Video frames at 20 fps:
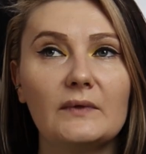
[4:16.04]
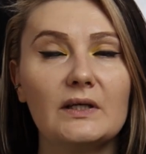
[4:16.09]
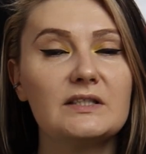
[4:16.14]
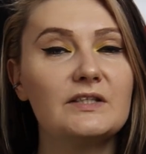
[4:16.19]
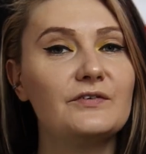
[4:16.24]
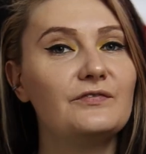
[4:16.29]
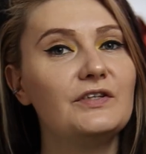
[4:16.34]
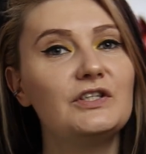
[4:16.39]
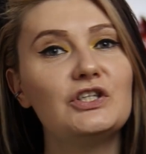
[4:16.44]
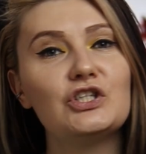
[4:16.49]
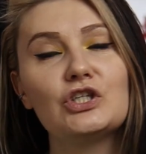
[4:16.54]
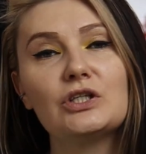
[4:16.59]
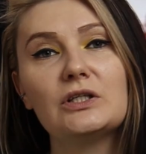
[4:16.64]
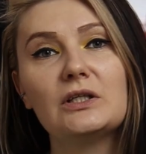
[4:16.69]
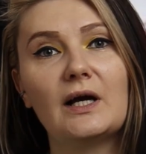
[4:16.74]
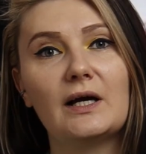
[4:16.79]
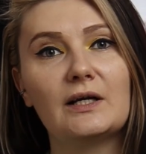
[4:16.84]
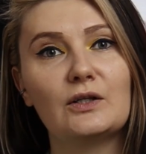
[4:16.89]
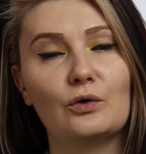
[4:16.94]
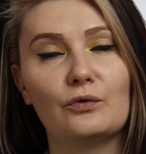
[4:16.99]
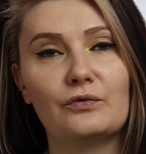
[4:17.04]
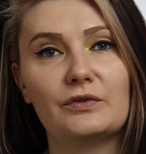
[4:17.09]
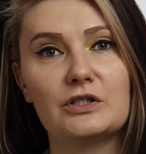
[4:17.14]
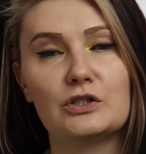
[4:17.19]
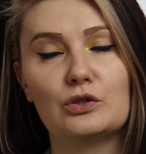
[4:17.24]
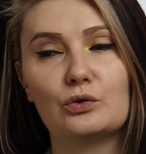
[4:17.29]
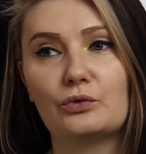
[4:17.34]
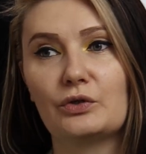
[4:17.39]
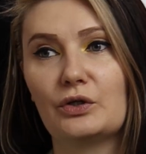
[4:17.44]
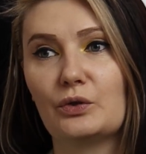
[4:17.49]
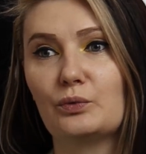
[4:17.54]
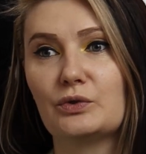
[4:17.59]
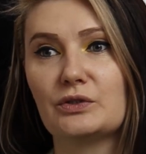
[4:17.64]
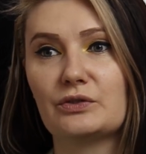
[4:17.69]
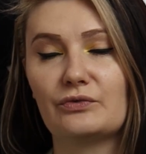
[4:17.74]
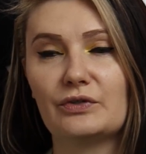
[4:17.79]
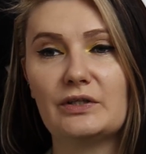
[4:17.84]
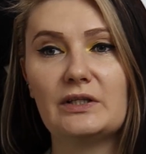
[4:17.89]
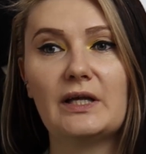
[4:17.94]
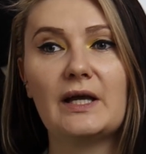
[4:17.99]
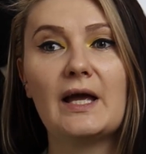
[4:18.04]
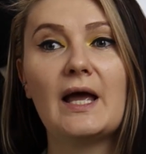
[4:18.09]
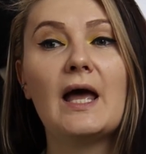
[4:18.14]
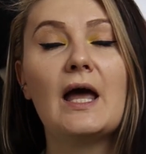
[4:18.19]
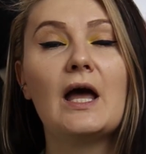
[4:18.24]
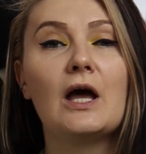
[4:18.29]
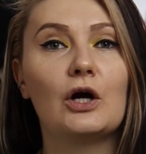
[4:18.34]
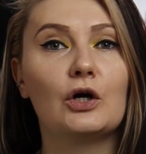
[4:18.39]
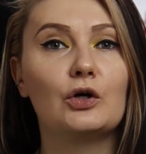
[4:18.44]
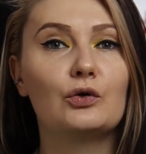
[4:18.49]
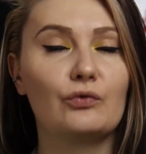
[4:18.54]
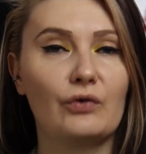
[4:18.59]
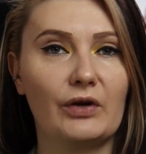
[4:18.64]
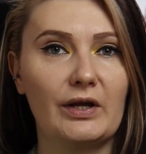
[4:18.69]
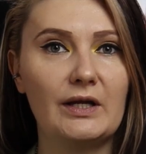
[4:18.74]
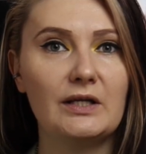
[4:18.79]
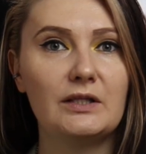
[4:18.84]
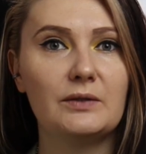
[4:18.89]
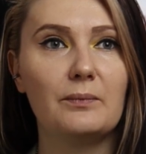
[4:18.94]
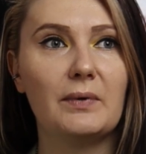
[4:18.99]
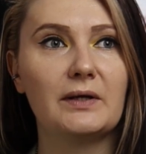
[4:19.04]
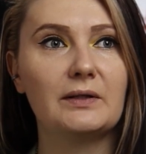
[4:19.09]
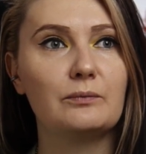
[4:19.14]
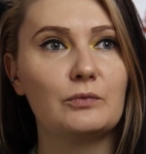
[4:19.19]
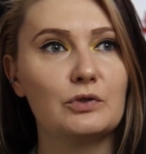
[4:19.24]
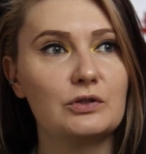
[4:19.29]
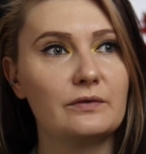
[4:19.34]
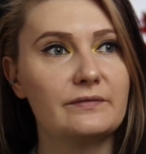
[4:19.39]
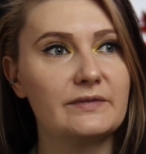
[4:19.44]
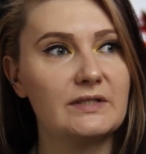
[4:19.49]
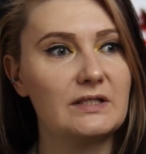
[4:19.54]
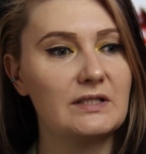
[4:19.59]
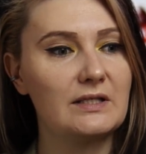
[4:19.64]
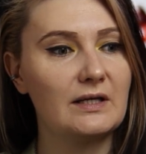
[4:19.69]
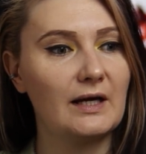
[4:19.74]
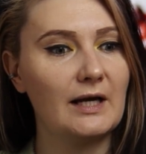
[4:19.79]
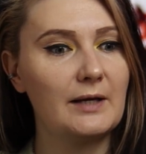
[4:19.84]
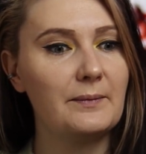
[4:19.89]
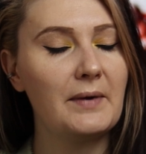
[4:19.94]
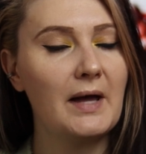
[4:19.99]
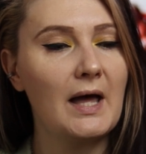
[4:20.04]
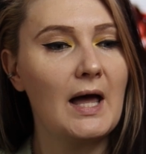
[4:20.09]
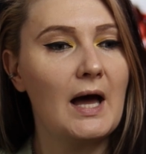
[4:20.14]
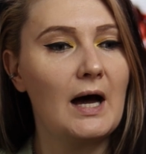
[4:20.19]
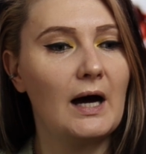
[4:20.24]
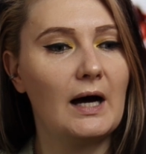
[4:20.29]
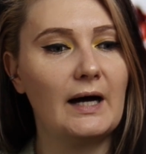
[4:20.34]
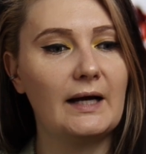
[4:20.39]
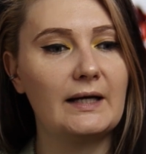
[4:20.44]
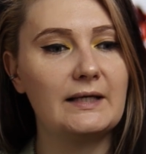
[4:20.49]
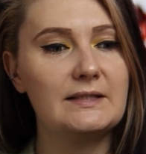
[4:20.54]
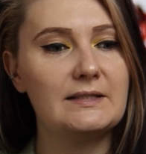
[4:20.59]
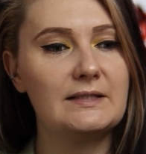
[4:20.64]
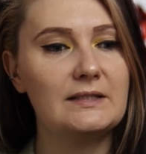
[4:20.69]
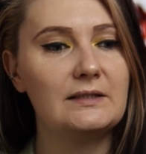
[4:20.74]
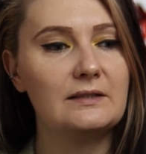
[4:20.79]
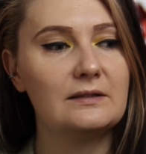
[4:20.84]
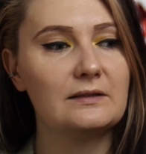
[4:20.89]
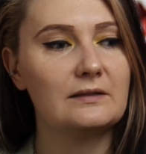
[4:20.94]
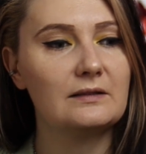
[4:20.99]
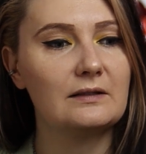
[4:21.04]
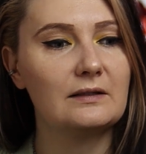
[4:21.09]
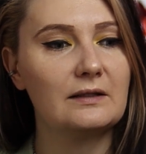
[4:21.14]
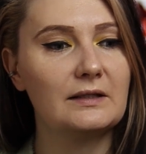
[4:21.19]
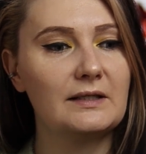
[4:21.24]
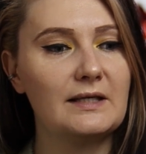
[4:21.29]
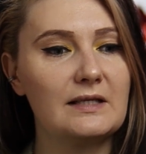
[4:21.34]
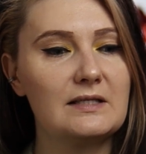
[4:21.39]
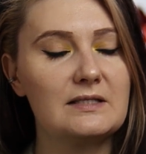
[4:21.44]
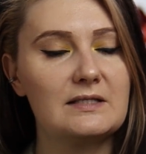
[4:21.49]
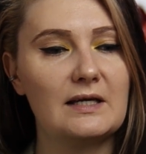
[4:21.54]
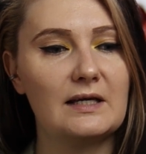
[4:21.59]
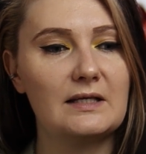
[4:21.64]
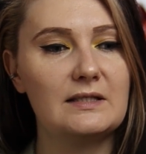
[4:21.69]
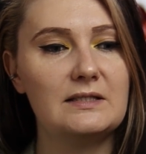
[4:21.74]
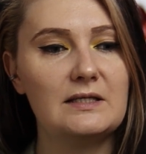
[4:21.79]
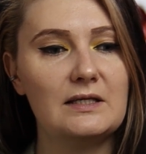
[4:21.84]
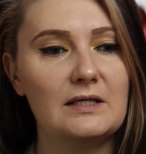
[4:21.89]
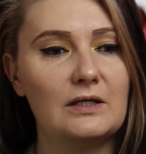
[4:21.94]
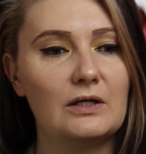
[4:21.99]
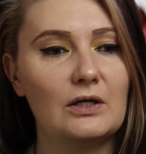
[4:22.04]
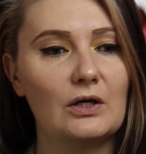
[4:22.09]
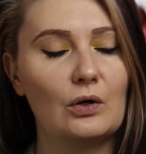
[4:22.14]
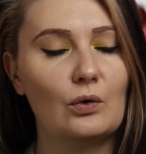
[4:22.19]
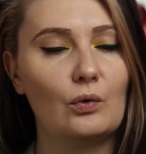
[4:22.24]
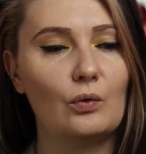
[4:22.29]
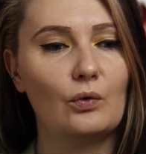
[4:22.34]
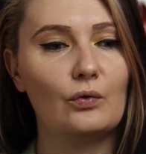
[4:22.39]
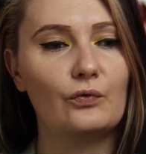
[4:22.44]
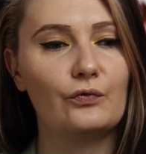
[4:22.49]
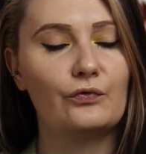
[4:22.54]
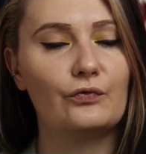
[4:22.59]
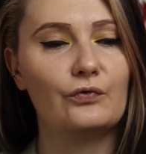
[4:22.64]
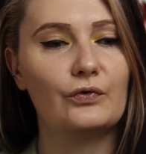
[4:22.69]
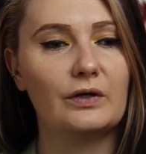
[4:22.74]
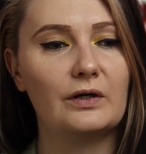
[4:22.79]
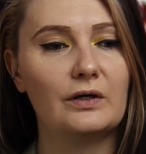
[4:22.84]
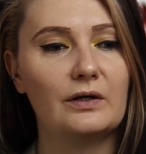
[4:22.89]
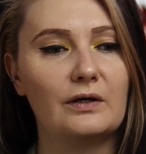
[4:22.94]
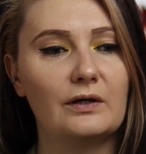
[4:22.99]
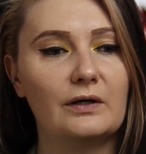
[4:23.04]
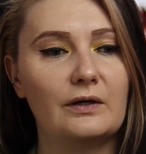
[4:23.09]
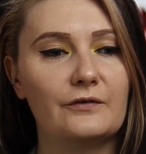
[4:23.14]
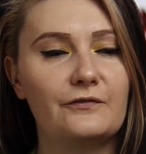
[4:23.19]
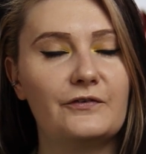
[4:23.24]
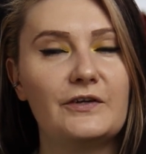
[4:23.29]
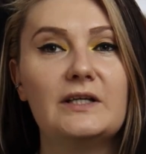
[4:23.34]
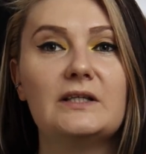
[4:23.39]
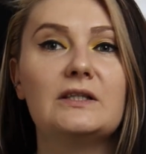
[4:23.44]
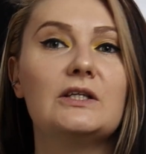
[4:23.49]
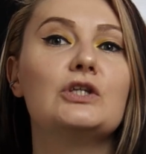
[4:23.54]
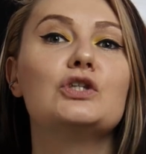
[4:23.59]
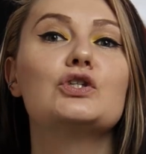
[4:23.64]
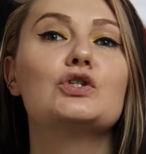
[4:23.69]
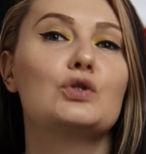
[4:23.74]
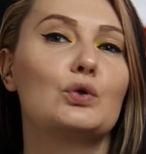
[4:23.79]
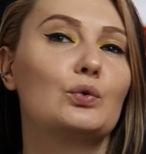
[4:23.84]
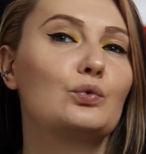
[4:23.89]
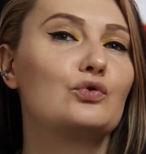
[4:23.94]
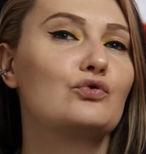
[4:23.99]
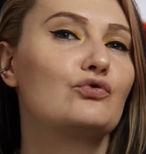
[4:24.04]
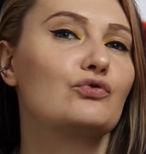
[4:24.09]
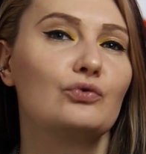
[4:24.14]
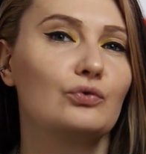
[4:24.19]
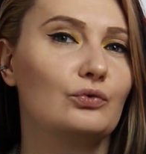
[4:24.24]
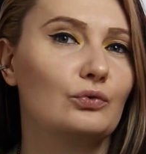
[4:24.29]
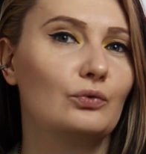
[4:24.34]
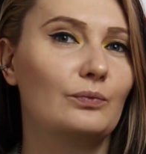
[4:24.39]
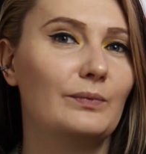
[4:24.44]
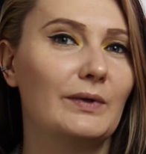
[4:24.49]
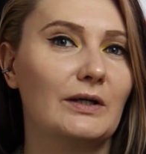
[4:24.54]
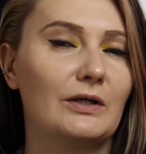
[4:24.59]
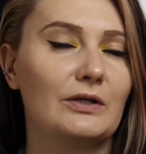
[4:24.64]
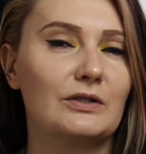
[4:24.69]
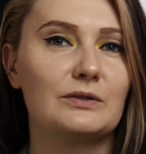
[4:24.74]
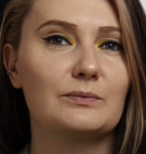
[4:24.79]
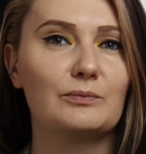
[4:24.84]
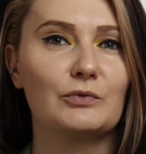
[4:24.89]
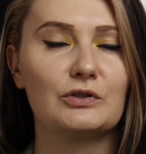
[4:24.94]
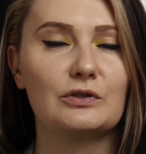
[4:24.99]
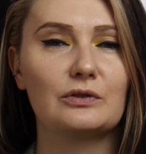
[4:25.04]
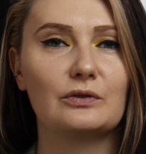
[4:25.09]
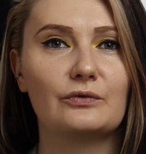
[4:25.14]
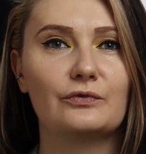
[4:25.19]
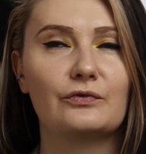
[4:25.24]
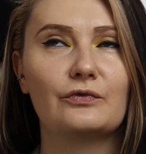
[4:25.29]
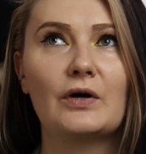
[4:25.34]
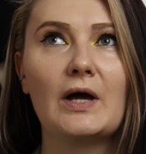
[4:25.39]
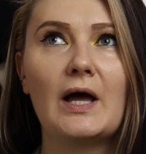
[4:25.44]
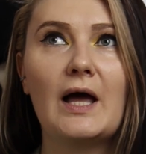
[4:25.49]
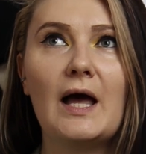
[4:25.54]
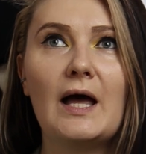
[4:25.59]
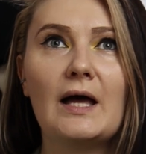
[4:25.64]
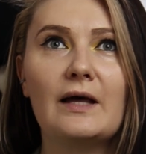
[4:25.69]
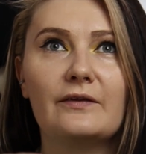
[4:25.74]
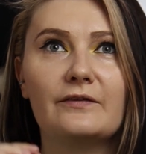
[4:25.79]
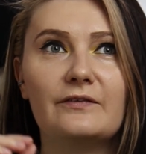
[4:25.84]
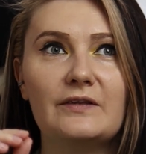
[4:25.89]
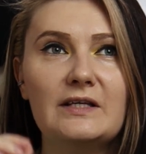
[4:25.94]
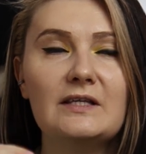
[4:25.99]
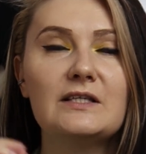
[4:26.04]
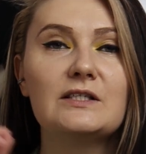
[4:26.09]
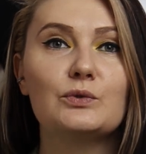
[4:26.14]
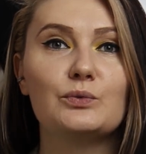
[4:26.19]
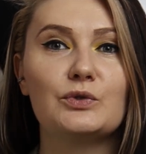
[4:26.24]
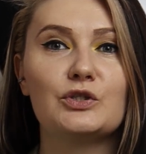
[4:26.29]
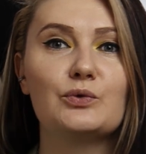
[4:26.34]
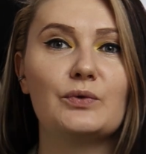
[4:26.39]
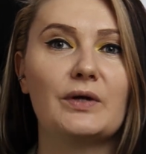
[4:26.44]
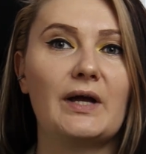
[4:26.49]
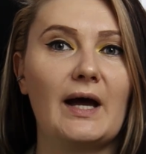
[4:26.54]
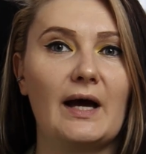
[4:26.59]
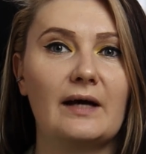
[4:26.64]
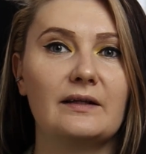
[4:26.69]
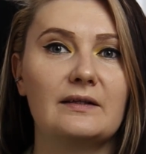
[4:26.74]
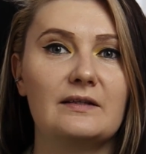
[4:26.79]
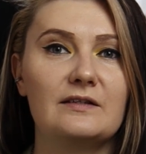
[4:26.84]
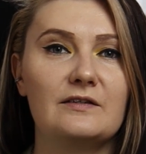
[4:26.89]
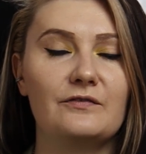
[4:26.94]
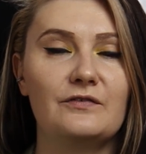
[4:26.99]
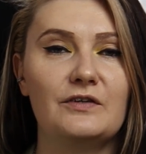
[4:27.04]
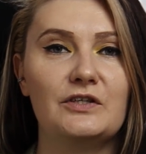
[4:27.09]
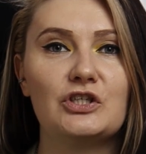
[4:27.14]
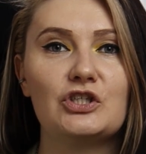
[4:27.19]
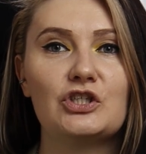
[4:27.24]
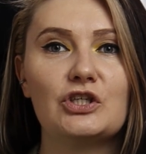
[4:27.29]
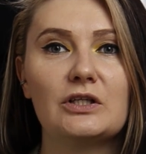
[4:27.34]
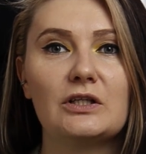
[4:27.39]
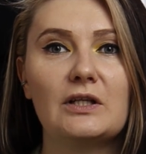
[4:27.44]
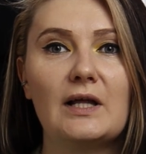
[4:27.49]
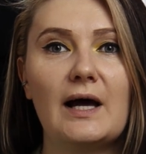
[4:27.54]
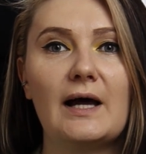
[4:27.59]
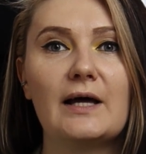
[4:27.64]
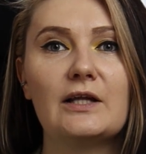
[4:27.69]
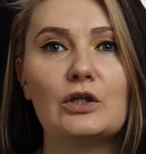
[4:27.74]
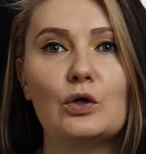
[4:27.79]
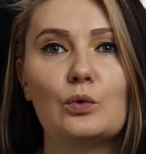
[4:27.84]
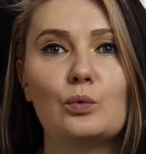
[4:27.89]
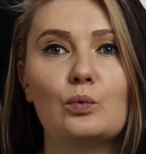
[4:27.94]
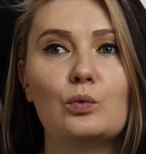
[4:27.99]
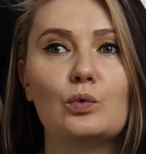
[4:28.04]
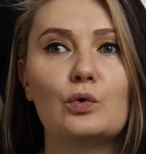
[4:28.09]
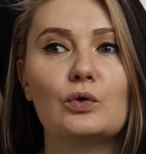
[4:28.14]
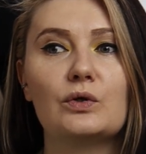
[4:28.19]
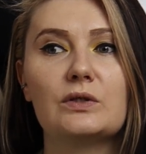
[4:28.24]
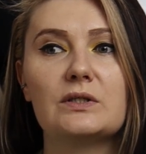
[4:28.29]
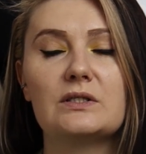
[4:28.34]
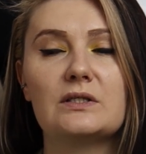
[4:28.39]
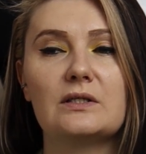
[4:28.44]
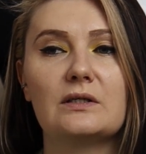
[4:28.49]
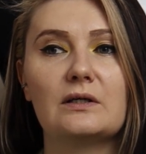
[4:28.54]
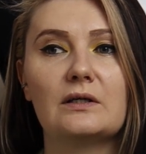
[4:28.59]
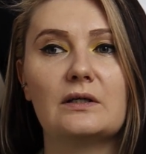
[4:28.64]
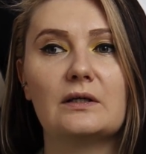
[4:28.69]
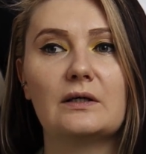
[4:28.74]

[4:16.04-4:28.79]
The finishing line of the story was really great, but most of the time I didn't get the idea of feeling it so true, because most of things which we had at the finishing line was